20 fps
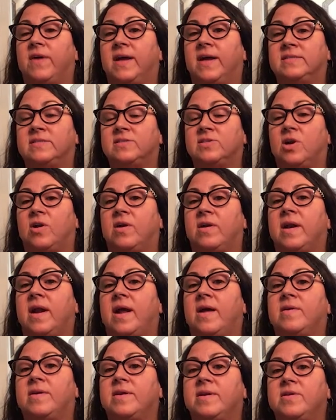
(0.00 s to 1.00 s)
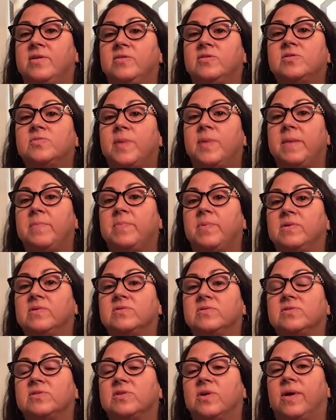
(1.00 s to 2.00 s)
I started out in
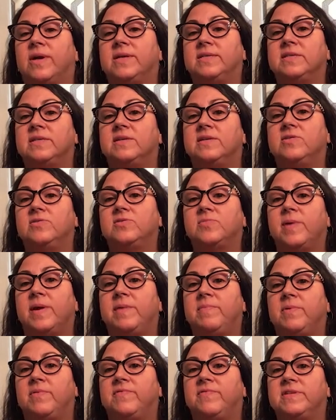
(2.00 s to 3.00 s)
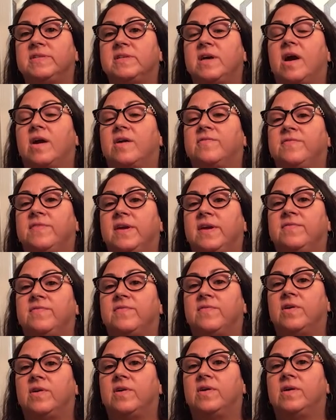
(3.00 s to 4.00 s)
newspapers, so I did newspaper photography
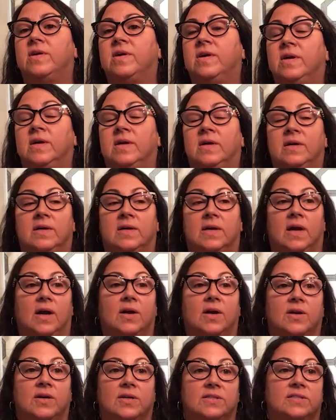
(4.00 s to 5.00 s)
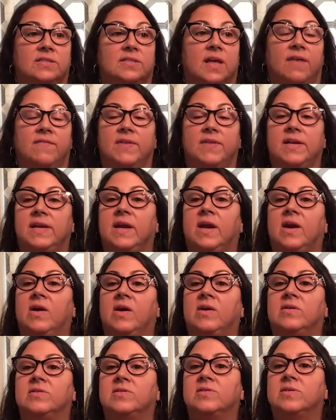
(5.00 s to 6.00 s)
for a good 7
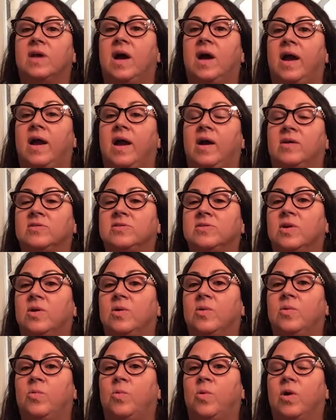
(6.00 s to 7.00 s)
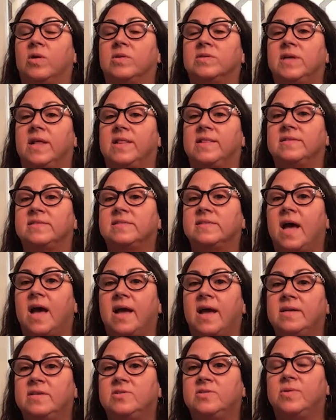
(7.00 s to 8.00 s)
years. I also worked on the
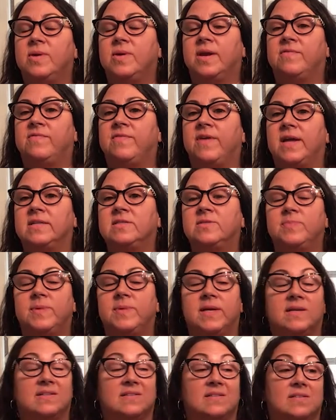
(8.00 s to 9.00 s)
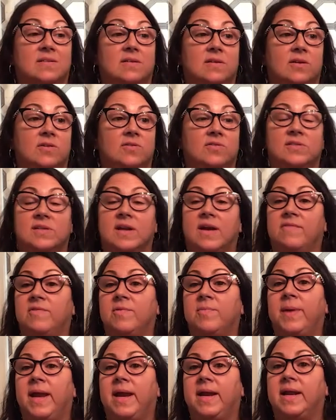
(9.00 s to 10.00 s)
side doing events because news
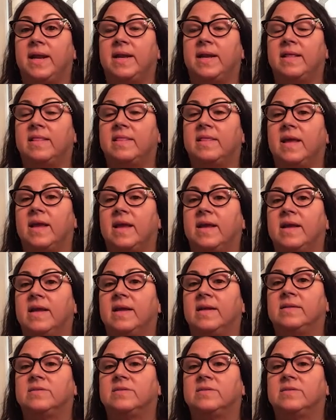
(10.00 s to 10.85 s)
never paid anything.